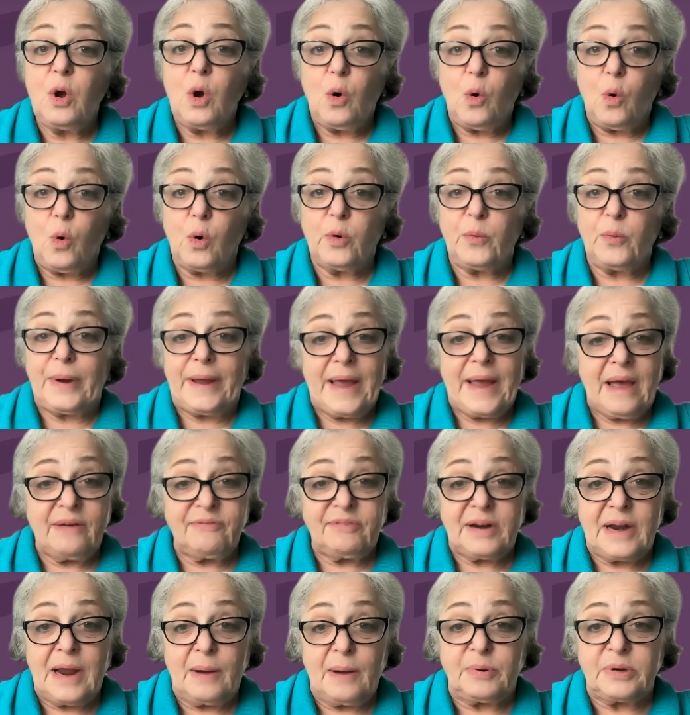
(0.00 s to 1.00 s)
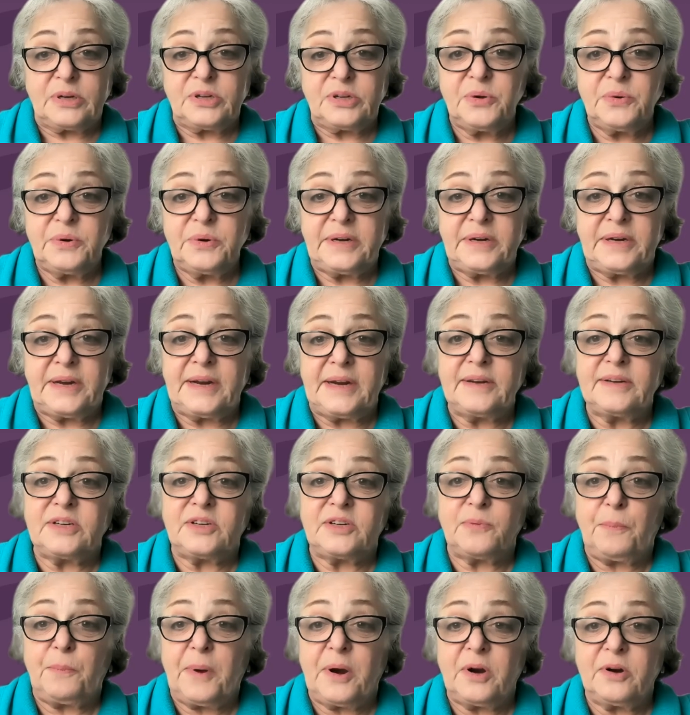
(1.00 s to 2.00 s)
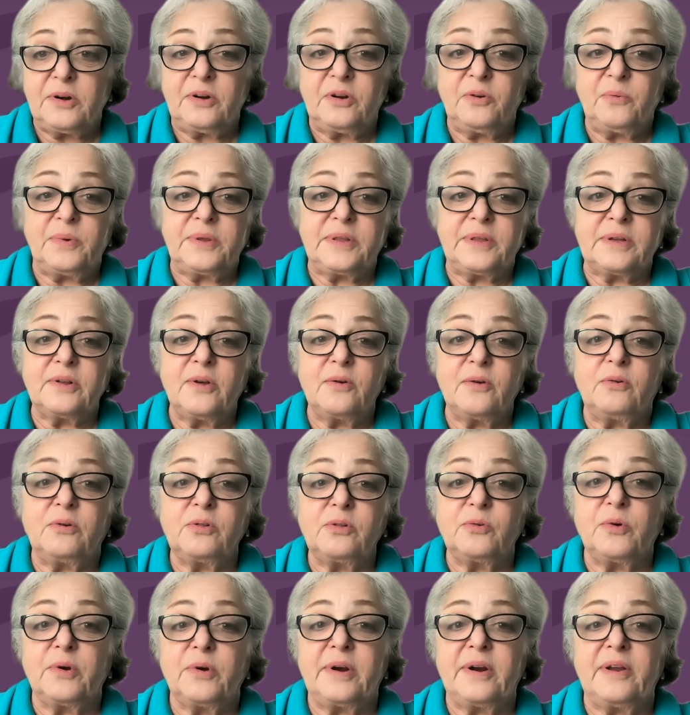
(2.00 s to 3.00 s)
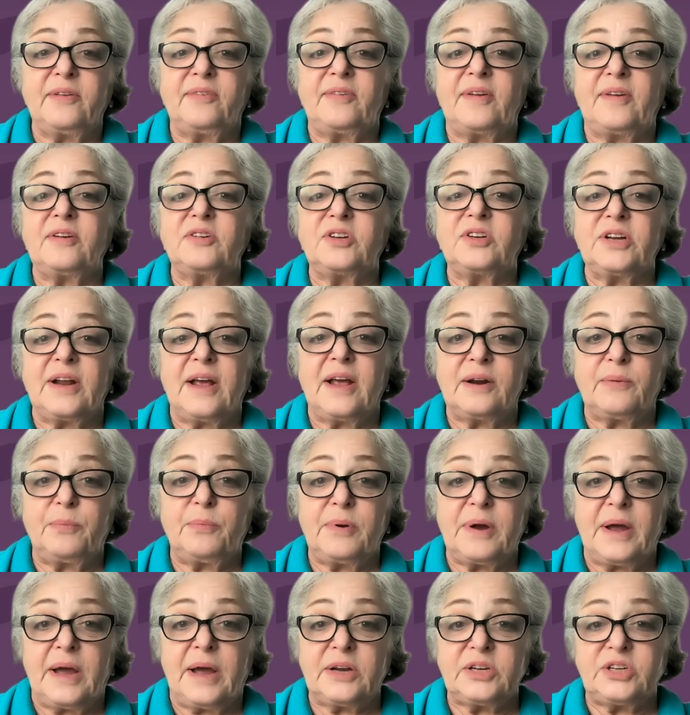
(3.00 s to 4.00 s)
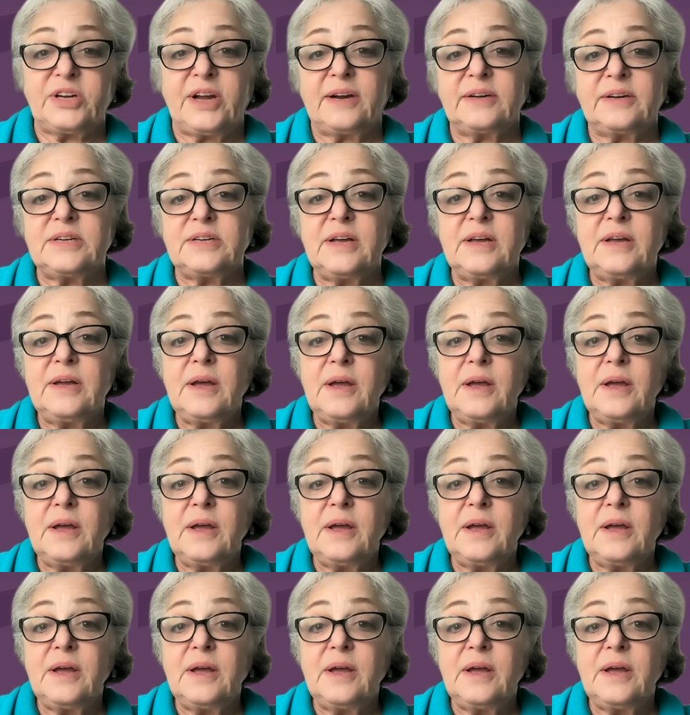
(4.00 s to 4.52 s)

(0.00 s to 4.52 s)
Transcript: or we have an opportunity to partner with a local organization on a project.